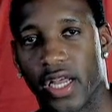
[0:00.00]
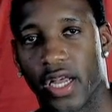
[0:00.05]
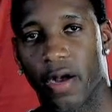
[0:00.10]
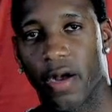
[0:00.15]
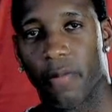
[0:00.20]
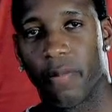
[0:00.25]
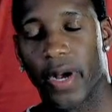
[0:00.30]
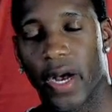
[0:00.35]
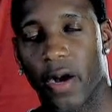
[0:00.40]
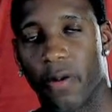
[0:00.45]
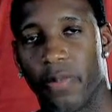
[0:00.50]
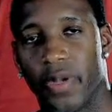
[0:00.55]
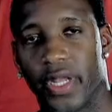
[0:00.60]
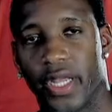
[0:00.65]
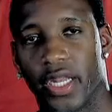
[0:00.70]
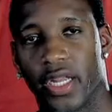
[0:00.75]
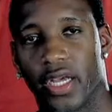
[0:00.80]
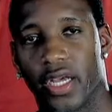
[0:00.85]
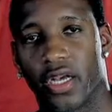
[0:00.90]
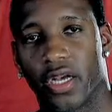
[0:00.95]
about
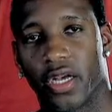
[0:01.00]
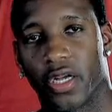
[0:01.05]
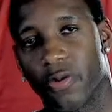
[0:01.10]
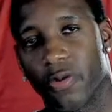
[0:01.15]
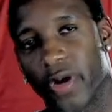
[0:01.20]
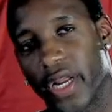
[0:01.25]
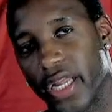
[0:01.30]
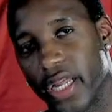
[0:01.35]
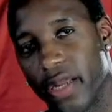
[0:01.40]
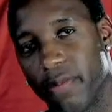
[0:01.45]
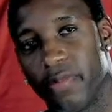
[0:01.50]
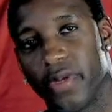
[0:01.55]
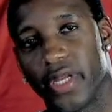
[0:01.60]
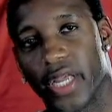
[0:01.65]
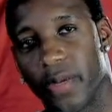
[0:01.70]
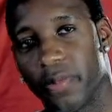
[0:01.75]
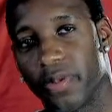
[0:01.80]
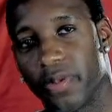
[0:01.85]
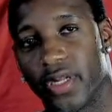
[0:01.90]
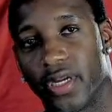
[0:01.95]
being a great
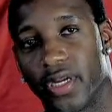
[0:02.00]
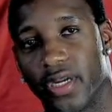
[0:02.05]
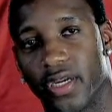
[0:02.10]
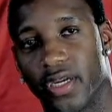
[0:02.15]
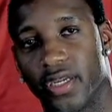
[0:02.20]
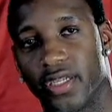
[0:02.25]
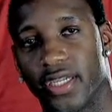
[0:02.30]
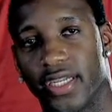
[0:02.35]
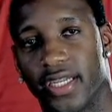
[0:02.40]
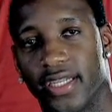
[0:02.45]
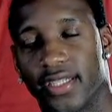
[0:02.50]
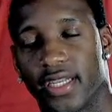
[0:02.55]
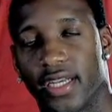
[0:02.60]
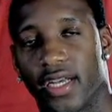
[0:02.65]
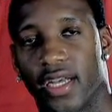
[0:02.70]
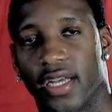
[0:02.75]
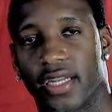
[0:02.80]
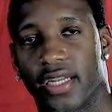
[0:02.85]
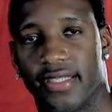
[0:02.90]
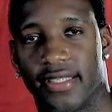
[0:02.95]
NBA player is
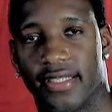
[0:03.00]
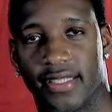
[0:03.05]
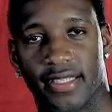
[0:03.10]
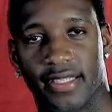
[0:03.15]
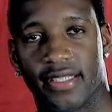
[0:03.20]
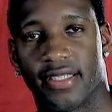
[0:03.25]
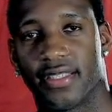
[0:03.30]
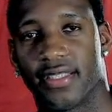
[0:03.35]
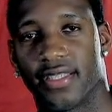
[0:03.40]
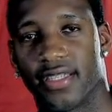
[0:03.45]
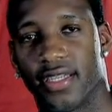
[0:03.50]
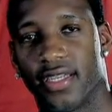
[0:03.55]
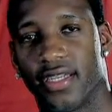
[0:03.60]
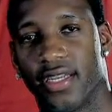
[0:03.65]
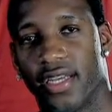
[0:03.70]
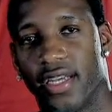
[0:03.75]
consistency.